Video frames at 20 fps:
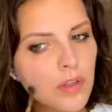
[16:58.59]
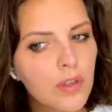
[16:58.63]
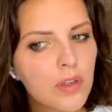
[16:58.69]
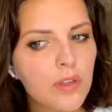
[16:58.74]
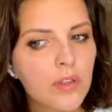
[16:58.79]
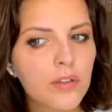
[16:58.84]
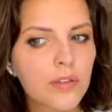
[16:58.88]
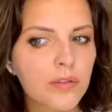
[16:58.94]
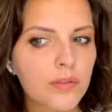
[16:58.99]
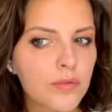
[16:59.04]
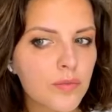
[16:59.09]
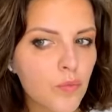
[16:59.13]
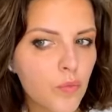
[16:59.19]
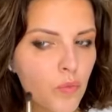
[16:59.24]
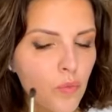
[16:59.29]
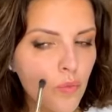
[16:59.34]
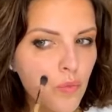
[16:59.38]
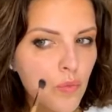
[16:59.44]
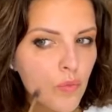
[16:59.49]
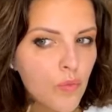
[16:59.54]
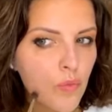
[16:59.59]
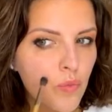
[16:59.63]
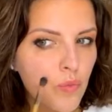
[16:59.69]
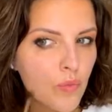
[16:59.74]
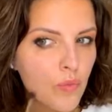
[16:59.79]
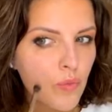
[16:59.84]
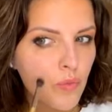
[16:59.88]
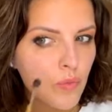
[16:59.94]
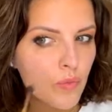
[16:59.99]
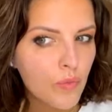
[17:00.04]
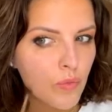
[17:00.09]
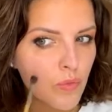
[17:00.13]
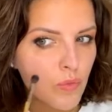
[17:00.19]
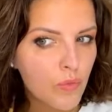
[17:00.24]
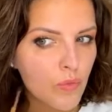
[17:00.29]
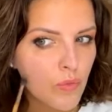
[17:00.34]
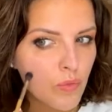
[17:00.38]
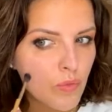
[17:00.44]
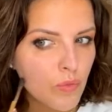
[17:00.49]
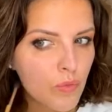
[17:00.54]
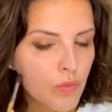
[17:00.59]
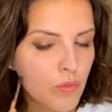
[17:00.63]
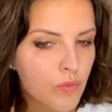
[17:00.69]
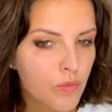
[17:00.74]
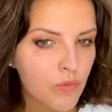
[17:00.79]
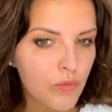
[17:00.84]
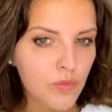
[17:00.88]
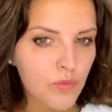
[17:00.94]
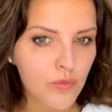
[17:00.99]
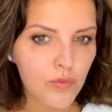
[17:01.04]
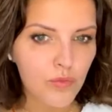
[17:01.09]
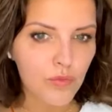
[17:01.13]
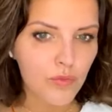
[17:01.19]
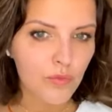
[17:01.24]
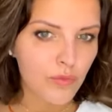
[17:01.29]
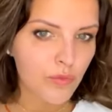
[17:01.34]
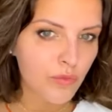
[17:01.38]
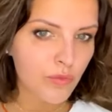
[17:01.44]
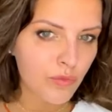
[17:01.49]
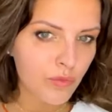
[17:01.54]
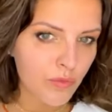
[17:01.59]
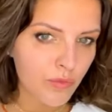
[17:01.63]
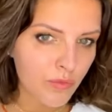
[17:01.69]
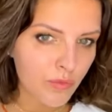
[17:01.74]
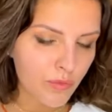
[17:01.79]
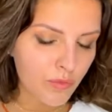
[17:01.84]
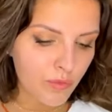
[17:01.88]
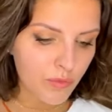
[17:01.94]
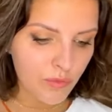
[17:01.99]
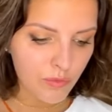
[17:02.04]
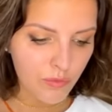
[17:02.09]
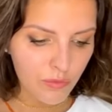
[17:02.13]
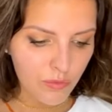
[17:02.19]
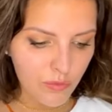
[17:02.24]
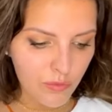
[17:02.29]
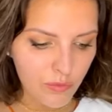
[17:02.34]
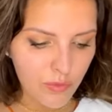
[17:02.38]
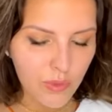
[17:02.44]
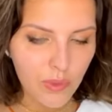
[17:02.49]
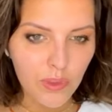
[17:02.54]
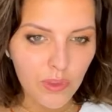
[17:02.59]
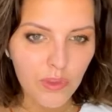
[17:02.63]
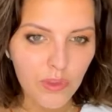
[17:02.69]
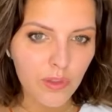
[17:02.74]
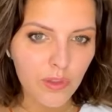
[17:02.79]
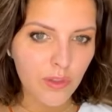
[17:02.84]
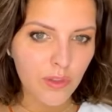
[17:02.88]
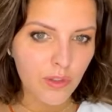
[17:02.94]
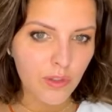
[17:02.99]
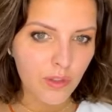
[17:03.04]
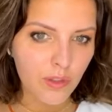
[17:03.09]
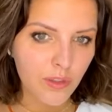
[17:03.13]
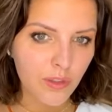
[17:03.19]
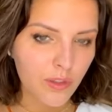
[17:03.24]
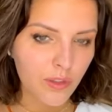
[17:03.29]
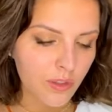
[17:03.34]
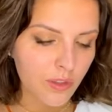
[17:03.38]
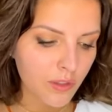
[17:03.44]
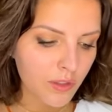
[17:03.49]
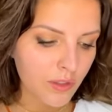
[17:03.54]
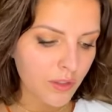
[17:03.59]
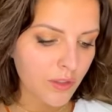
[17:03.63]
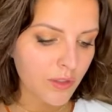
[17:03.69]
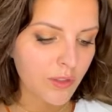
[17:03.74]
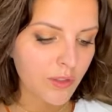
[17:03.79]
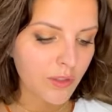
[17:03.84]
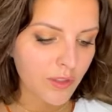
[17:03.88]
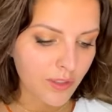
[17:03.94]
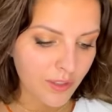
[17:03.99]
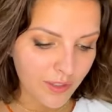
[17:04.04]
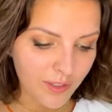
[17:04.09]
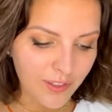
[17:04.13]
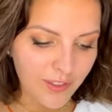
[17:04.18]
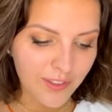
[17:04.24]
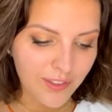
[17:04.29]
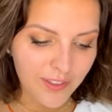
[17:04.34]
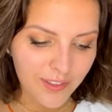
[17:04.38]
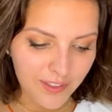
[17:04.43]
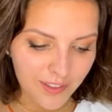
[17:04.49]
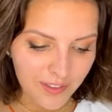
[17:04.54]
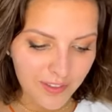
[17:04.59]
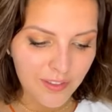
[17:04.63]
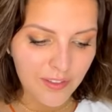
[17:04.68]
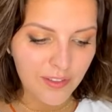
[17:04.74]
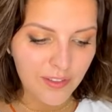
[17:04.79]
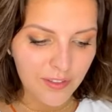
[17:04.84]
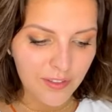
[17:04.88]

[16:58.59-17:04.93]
The person shown says nothing.